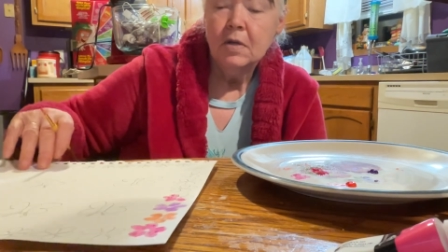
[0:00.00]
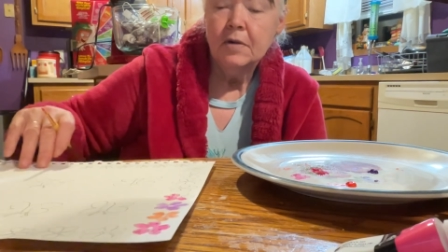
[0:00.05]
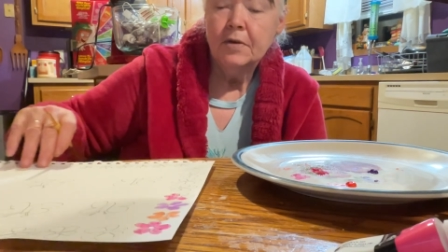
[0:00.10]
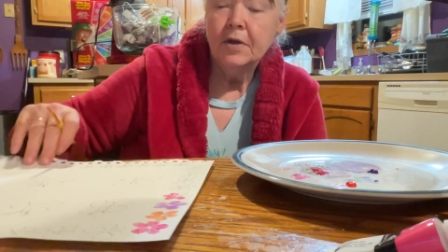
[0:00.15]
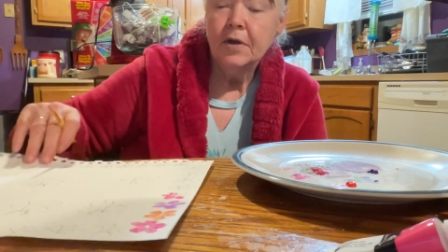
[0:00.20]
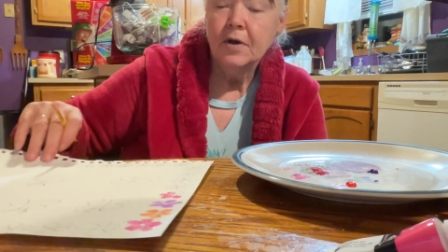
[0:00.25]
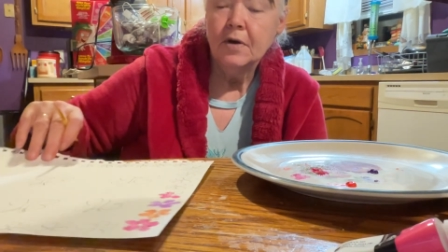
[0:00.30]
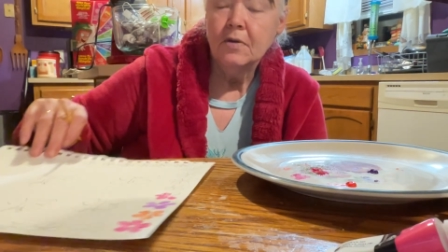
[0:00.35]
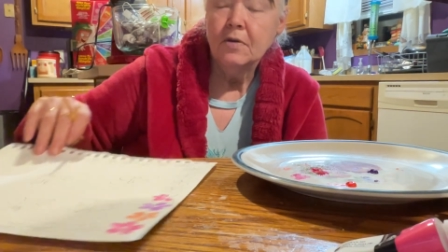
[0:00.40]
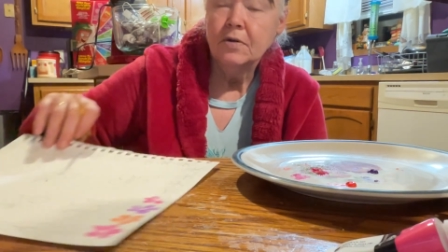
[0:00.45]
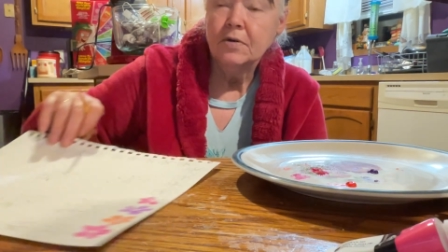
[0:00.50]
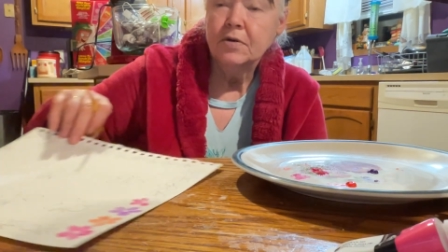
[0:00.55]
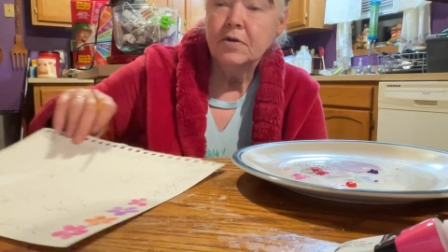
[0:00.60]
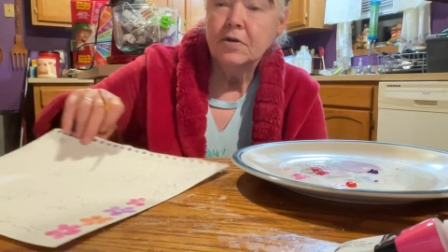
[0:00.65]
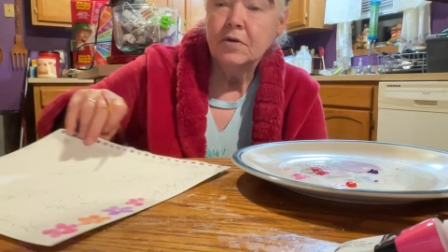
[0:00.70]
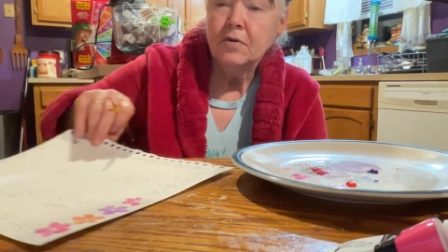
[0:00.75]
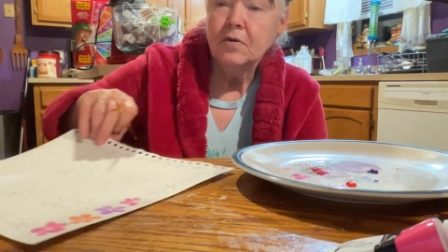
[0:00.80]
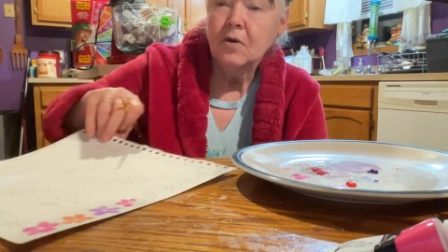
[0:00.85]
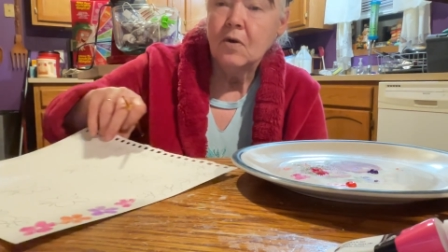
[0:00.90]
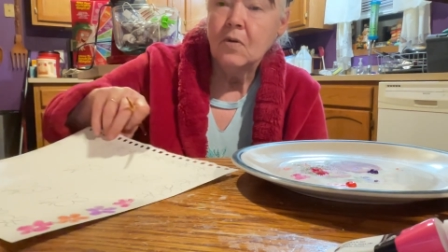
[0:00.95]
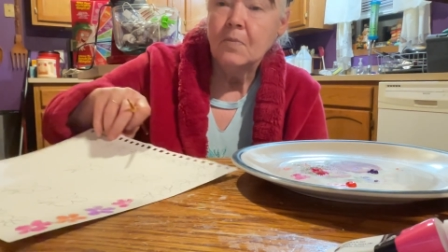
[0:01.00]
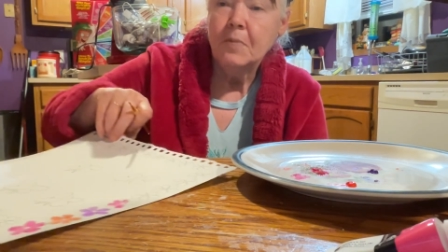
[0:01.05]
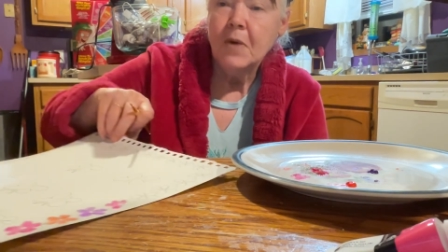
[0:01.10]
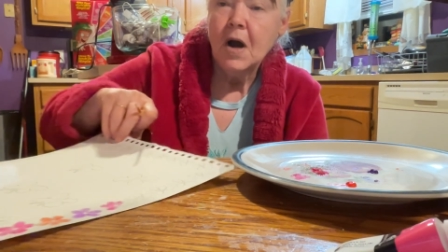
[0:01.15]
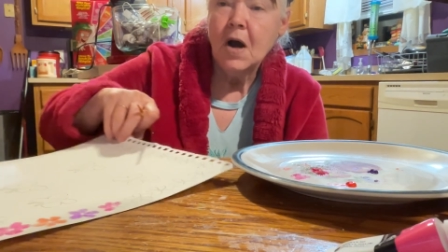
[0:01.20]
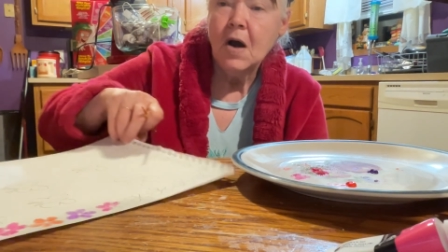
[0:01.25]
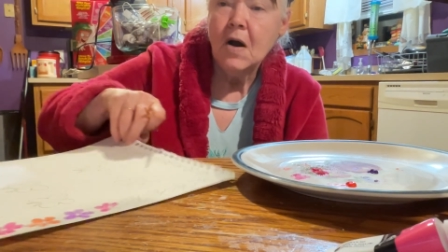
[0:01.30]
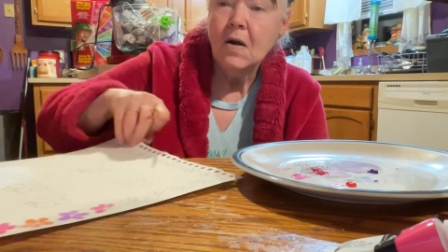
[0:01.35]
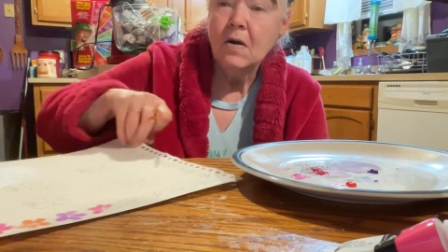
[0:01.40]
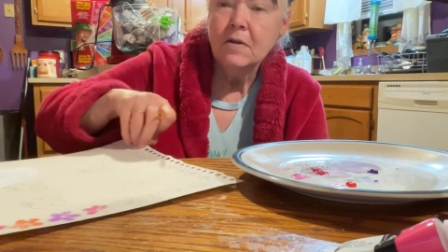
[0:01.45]
telling you their
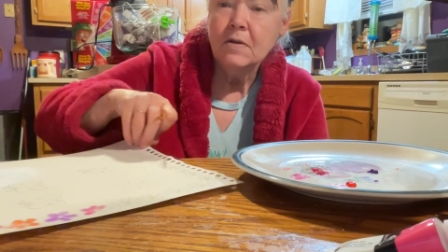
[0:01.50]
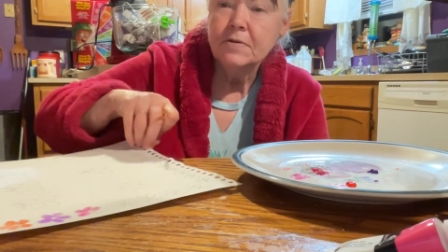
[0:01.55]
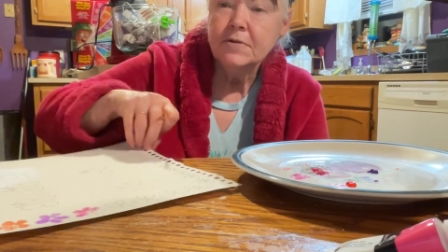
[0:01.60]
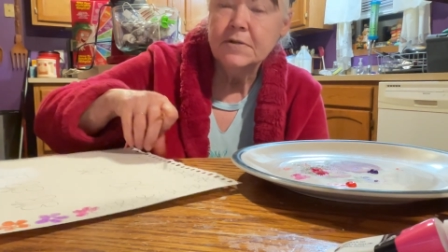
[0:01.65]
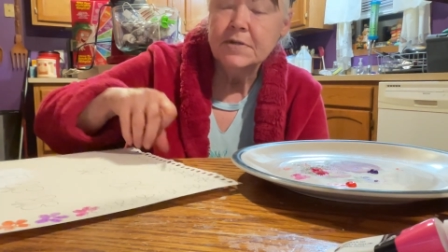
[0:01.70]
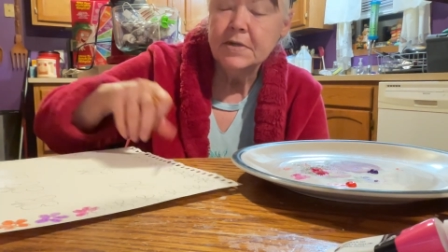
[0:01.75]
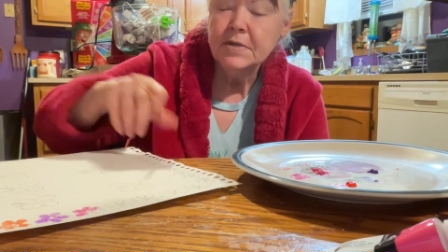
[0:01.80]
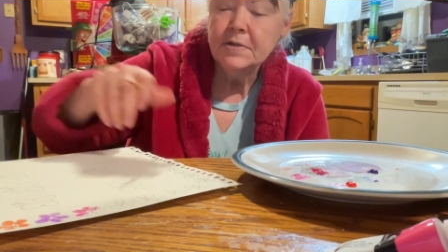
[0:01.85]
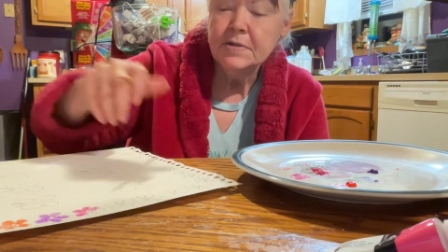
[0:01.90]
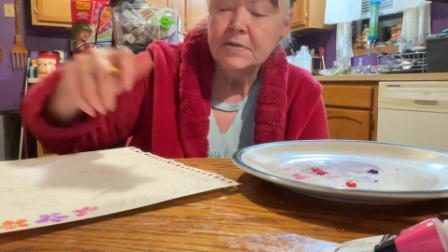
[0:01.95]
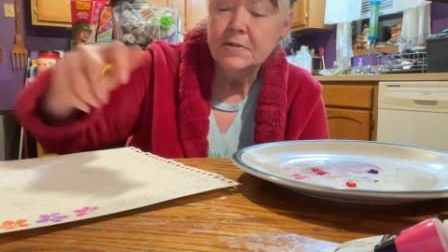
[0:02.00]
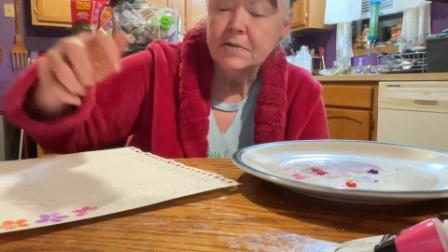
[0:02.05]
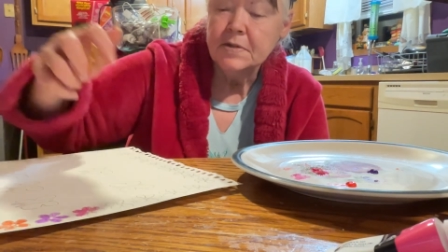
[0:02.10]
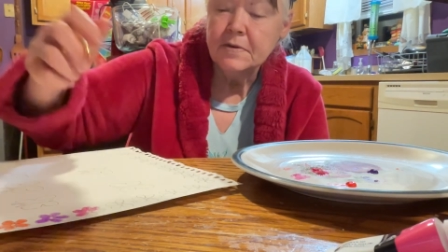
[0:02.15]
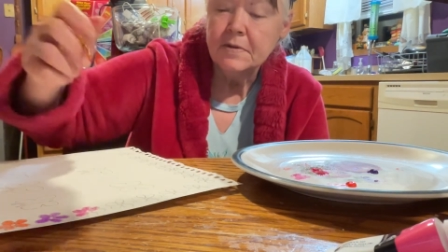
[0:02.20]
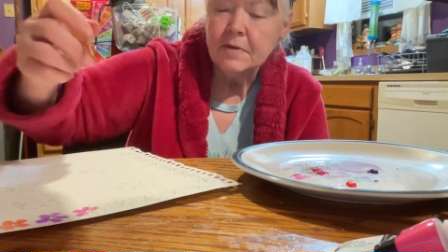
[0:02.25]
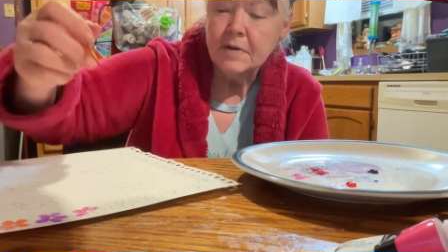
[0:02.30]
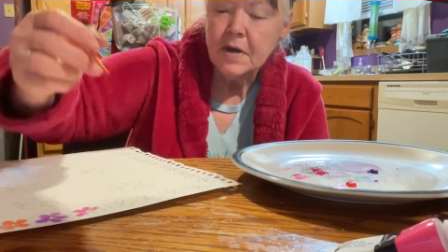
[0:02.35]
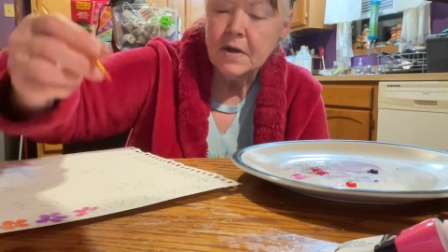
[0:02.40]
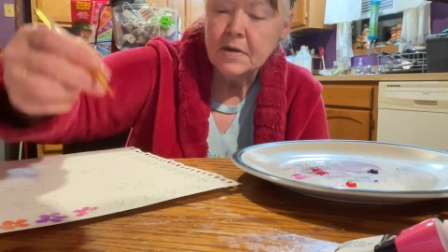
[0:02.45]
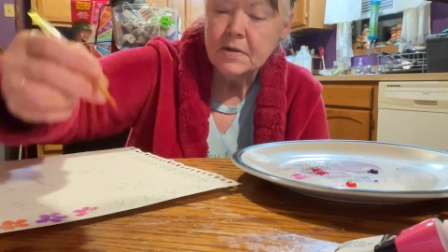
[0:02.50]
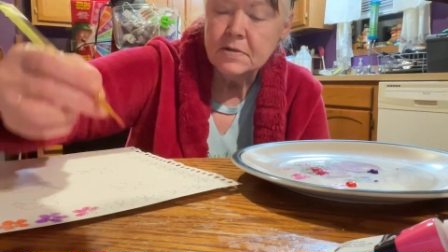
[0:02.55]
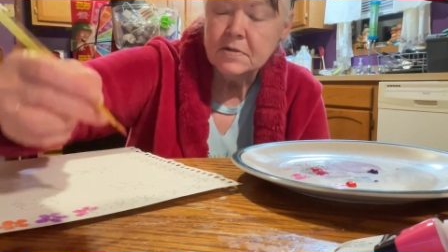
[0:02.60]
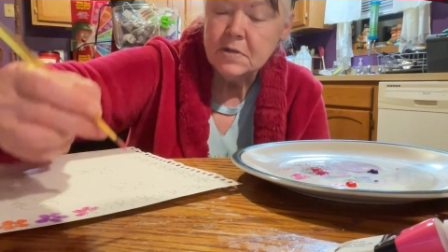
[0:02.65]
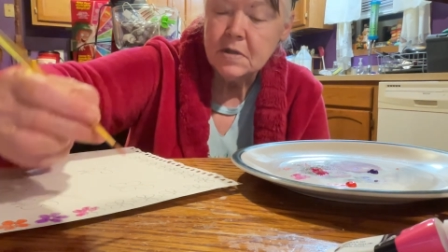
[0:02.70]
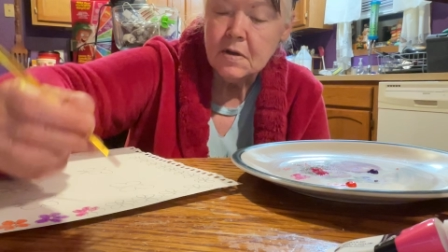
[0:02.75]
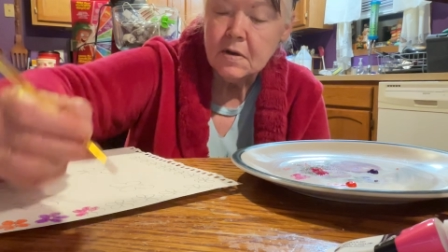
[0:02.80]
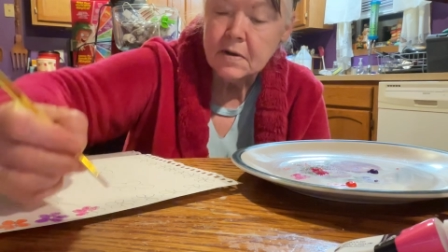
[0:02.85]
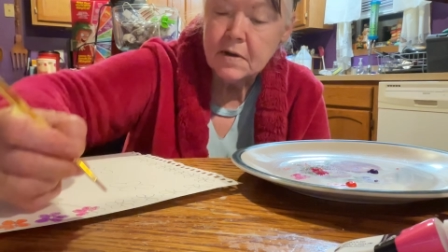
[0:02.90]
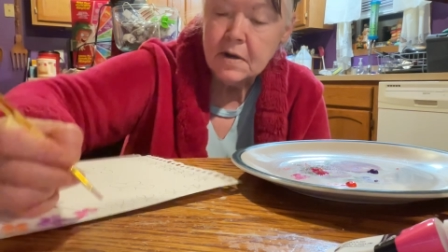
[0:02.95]
policies and
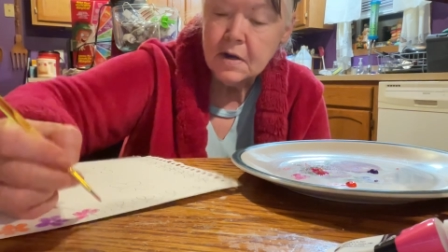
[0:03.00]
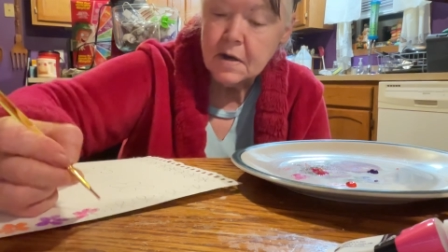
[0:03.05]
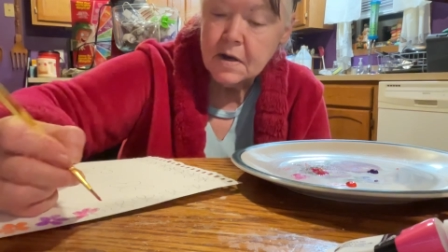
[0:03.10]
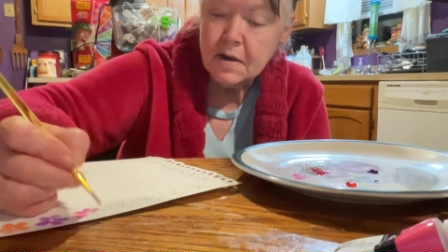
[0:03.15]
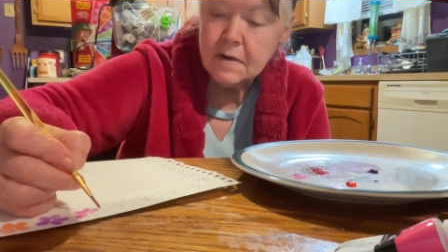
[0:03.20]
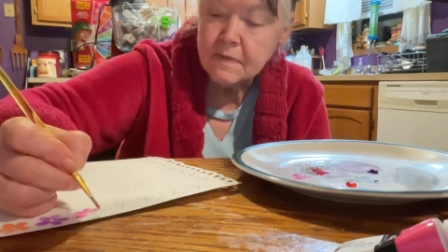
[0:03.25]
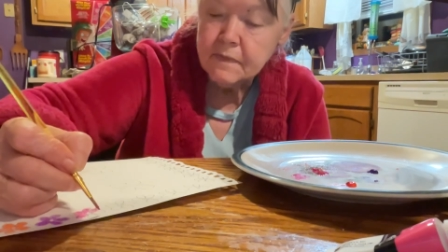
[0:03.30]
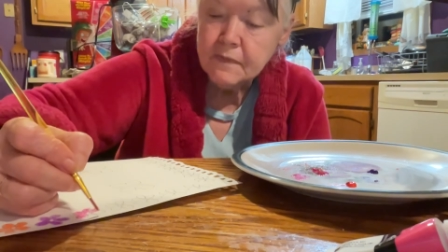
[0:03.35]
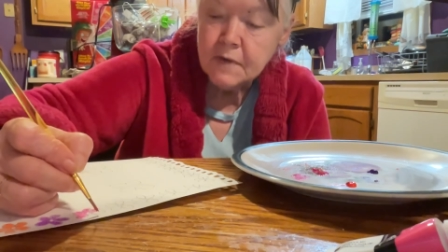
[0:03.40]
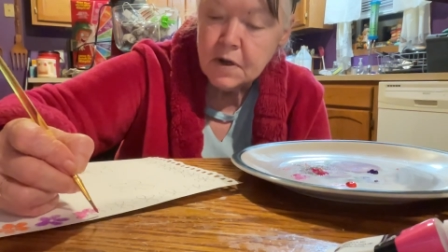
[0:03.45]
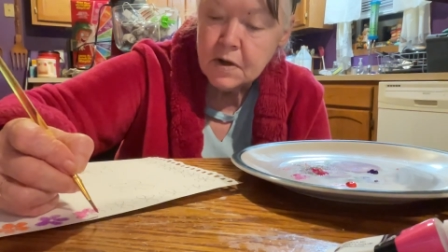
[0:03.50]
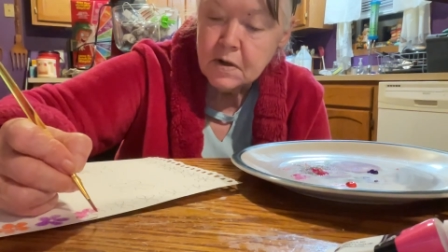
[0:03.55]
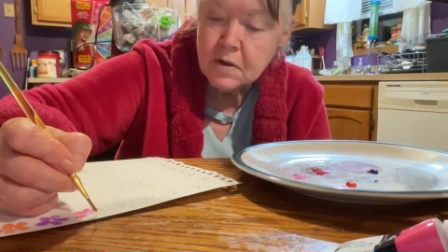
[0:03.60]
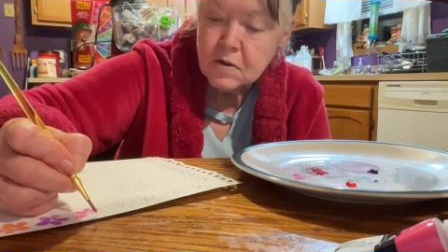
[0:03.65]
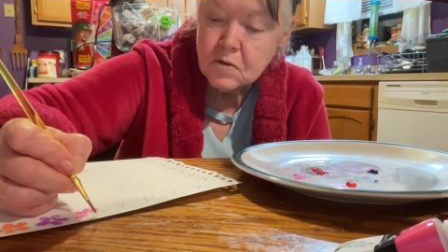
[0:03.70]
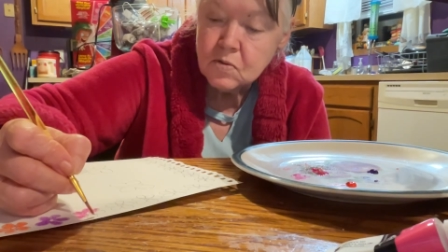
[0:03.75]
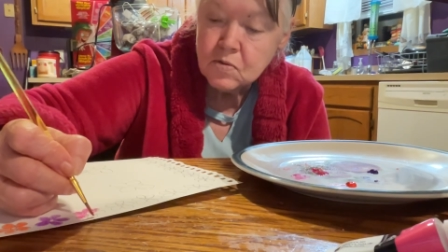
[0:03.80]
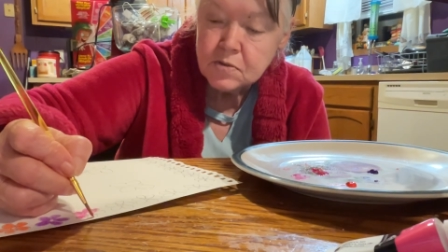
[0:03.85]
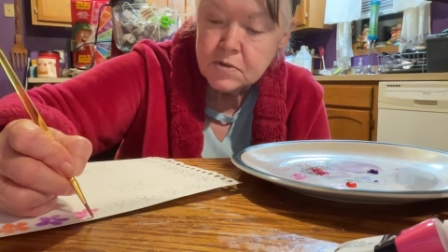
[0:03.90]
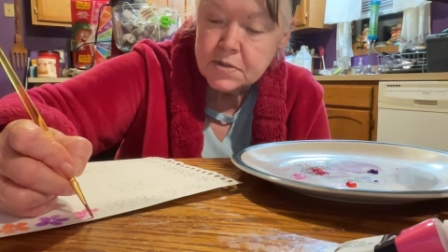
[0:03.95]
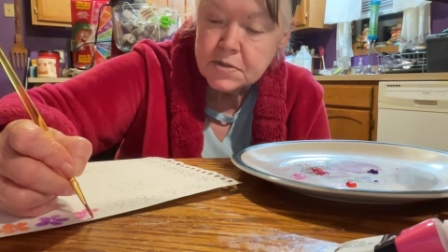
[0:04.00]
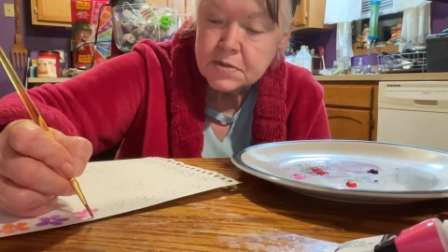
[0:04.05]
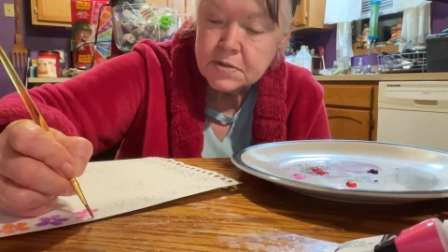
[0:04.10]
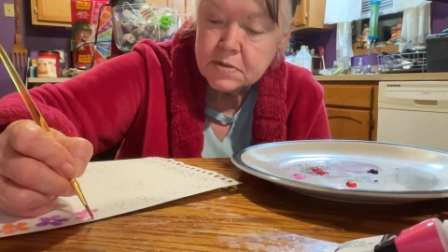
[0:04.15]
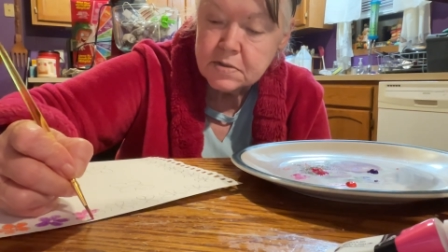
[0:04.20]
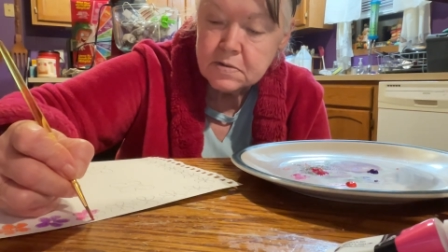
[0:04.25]
things like that, folks.